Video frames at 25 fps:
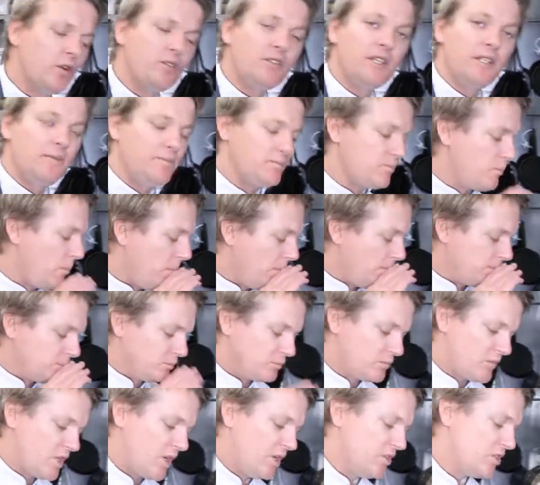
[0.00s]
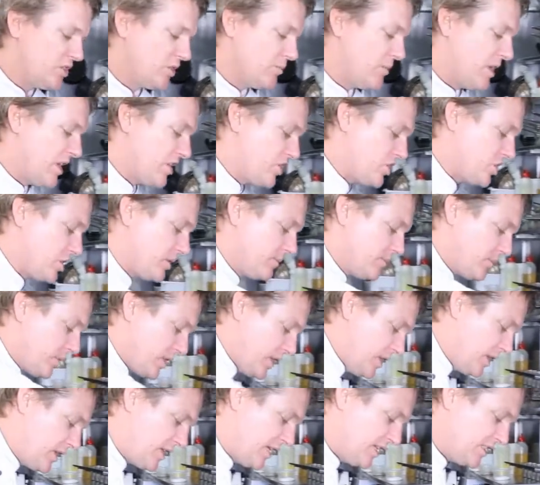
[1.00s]
it, it goes to mush.
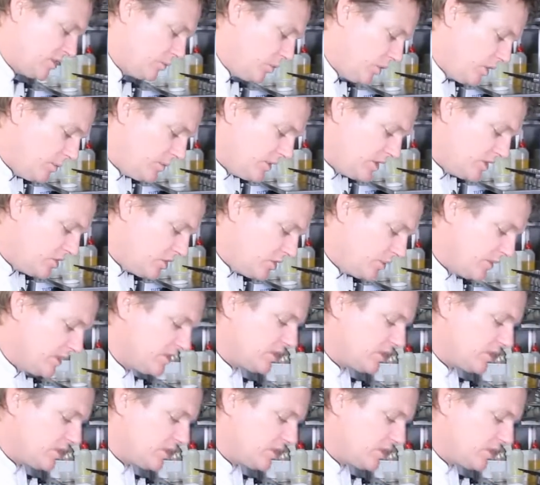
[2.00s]
Okay, so what I'm going to do is